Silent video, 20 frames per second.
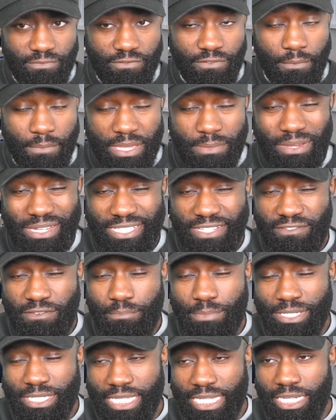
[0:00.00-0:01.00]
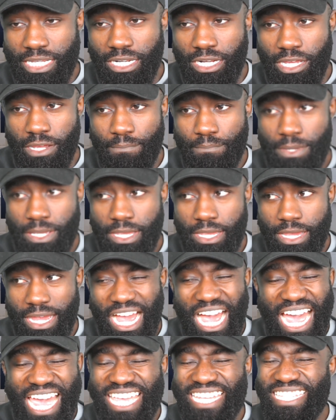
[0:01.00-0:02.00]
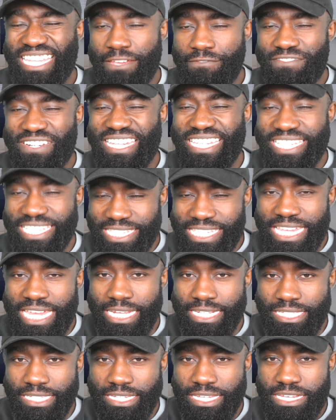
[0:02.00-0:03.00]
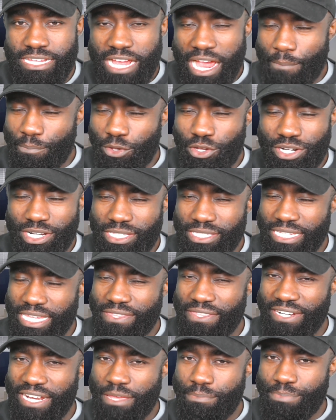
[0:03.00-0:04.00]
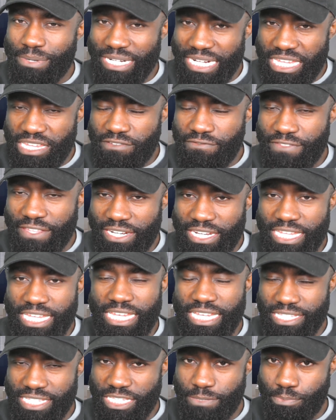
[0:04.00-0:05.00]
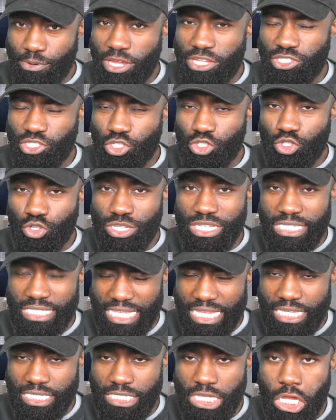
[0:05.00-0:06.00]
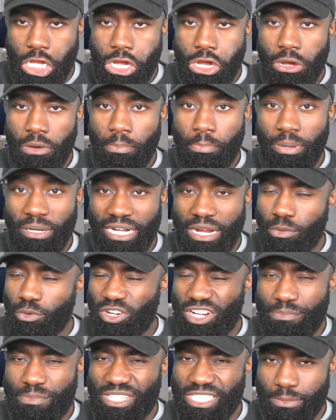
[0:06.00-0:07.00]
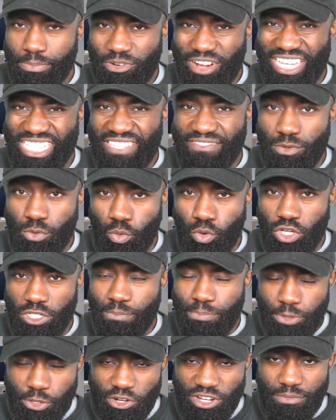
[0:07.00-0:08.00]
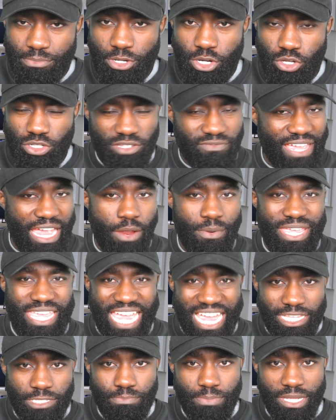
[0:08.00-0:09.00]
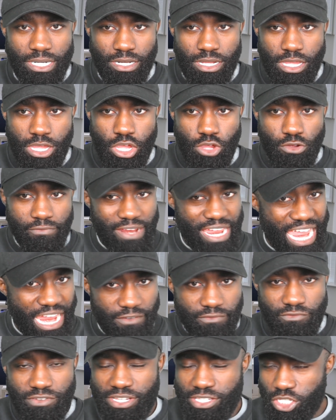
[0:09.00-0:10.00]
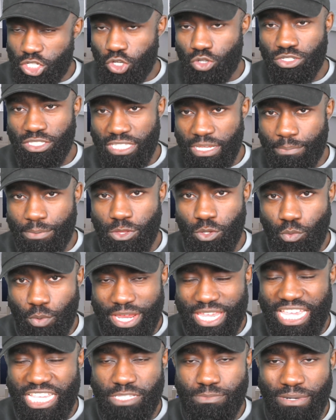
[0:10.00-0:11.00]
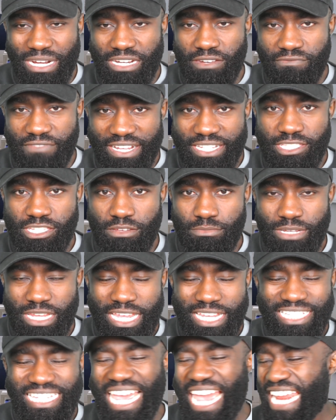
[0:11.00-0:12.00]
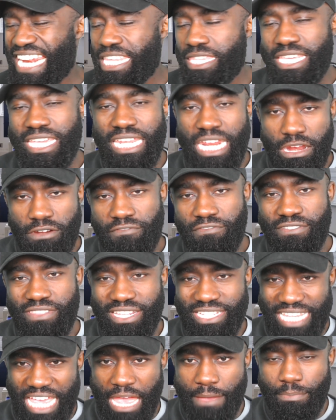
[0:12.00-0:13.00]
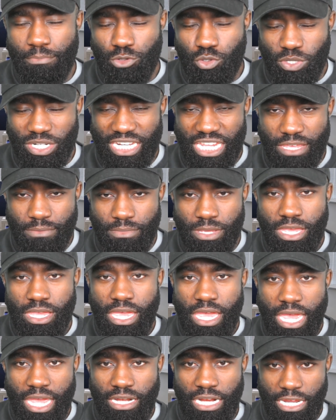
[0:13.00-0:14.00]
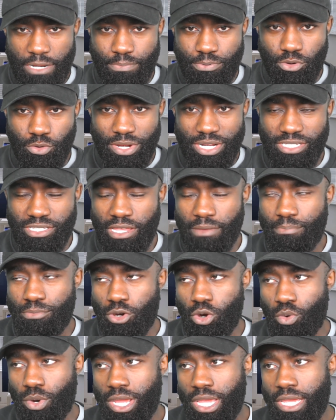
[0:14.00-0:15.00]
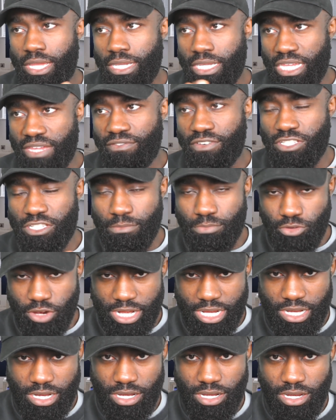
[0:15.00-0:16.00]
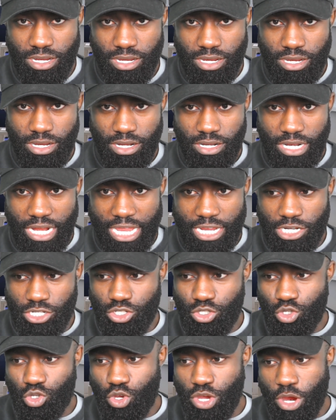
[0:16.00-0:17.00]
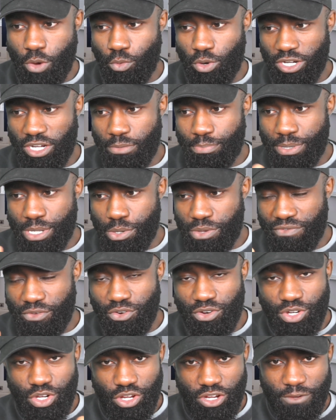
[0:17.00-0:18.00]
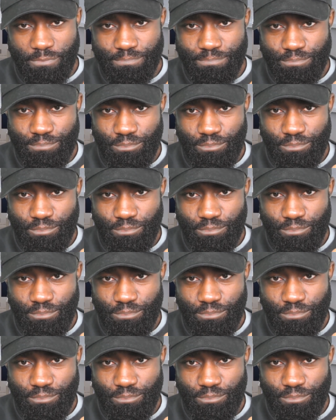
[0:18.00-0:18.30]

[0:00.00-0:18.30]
For me, myself in particular, I definitely see it. I'm not going to say that I believe that he is this person to do these things, but I wouldn't be surprised if he was, purely because of how he has been. Every single step of the way he has played victim, anything and everything that's happened between him and April, and it's like, bro, give us a break. Like, do you want to be with her or not?